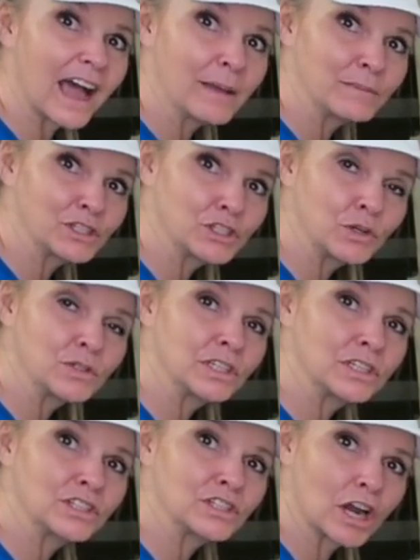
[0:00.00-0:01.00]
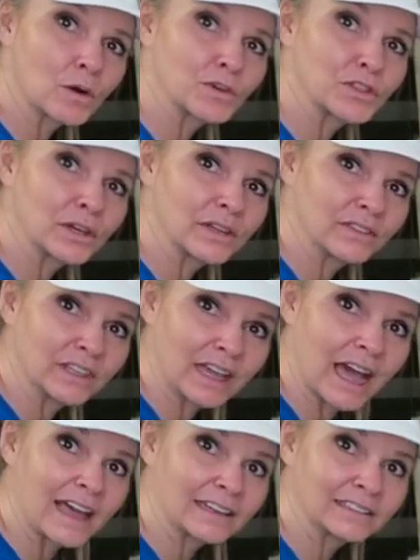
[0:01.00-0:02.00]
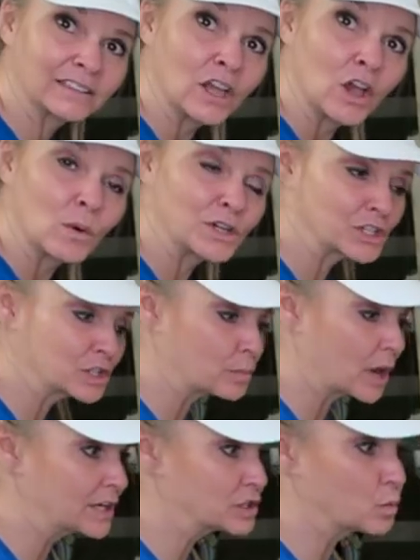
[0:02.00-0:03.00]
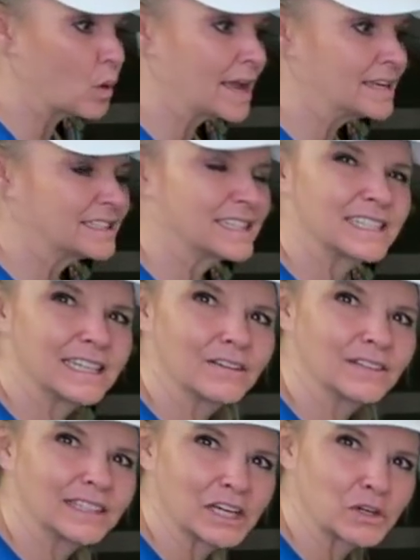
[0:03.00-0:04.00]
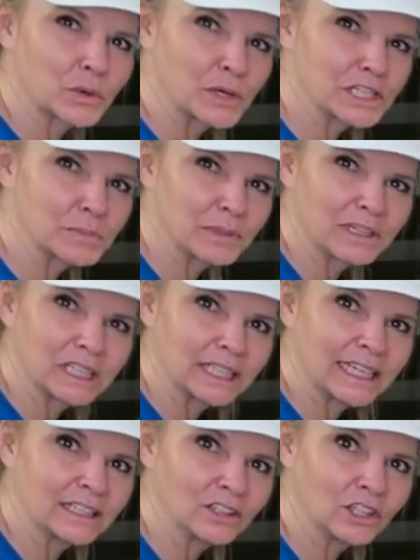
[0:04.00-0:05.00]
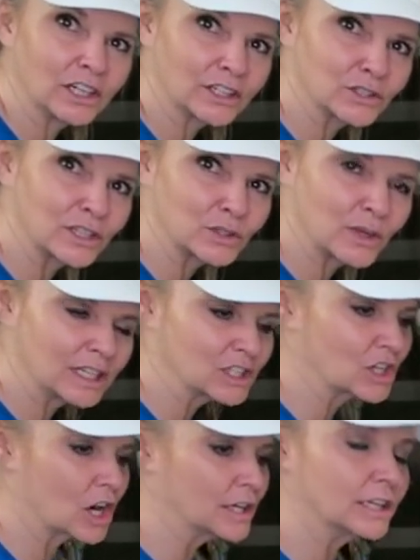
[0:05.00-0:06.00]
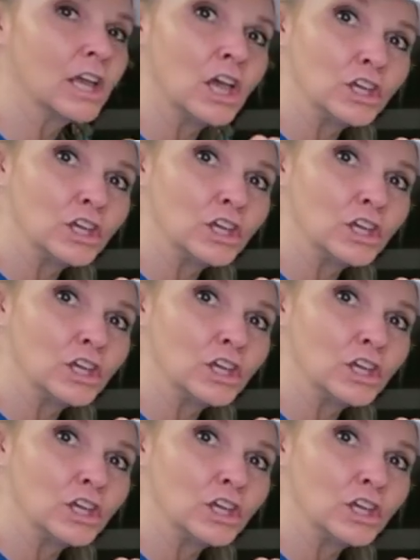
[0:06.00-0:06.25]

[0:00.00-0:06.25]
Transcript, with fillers: I'm just choosing to start with the, the cotton, which is the brightest white, just to give it that crisp, clean look. So let's go and get started.